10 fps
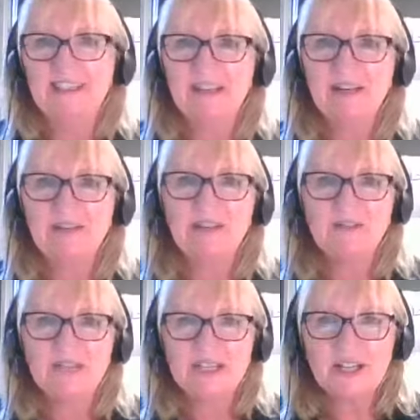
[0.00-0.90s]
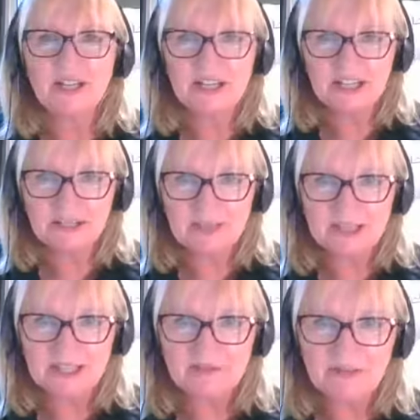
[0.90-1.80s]
Kieran obviously got a lot of the
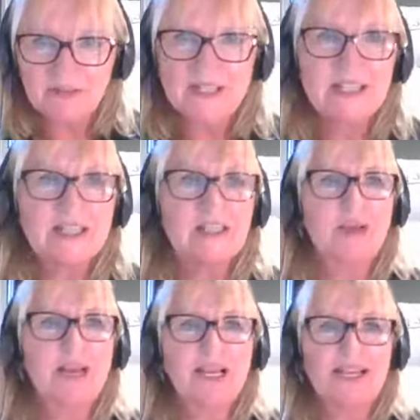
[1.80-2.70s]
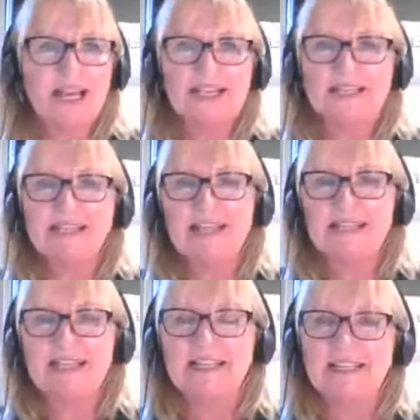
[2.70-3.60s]
music references as well as
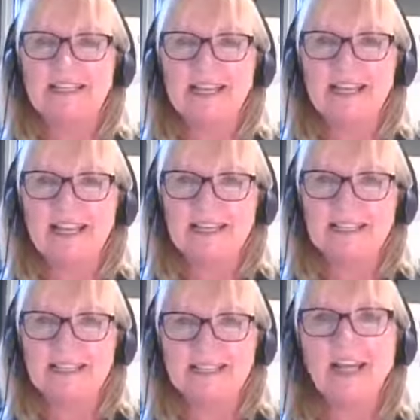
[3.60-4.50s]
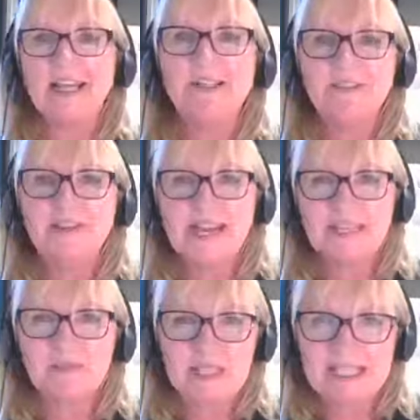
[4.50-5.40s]
as his uh, has his culinary
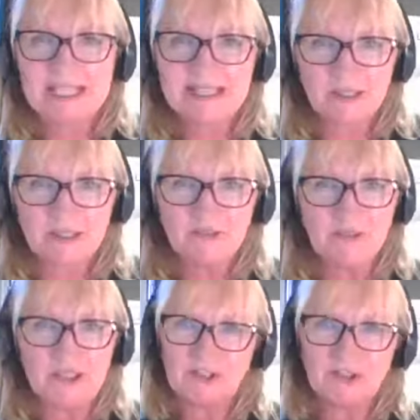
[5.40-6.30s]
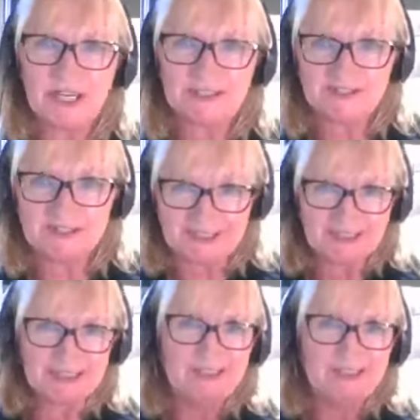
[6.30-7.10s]
expertise on the first round.